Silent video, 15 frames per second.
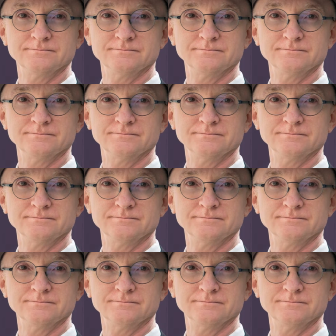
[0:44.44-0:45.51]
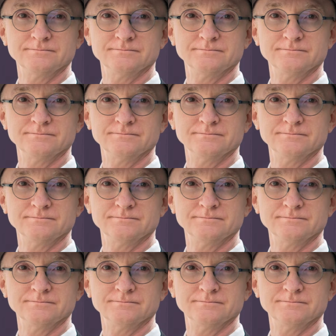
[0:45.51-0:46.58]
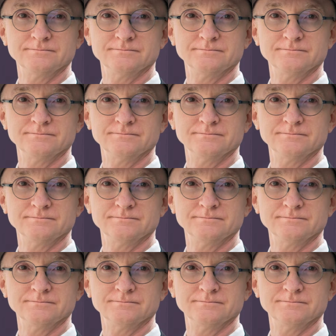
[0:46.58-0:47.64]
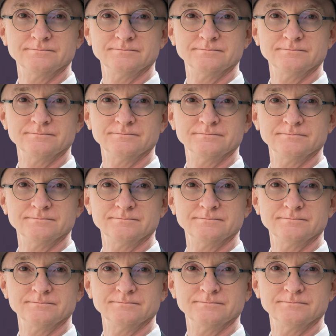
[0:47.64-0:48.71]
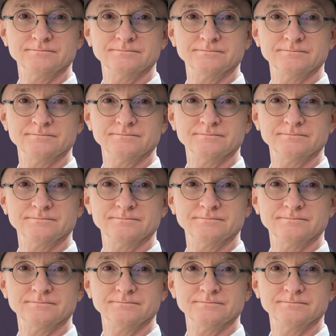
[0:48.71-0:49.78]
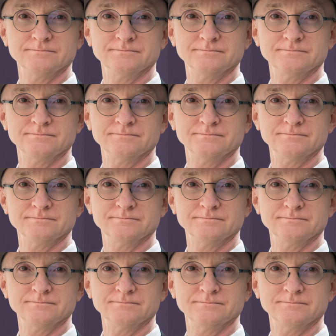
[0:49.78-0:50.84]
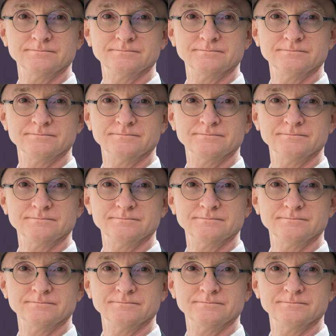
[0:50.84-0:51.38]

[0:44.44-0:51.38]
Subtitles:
The face doesn't move, so there is nothing to read.